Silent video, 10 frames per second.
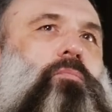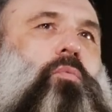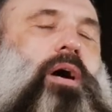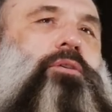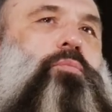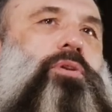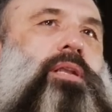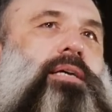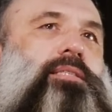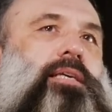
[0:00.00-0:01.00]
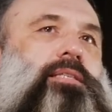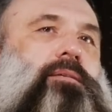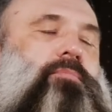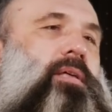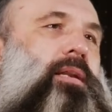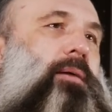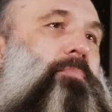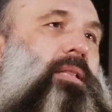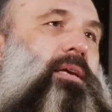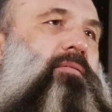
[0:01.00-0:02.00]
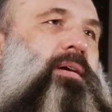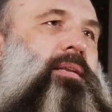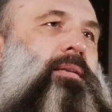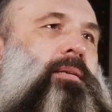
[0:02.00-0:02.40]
Why wouldn't I say something I believe in?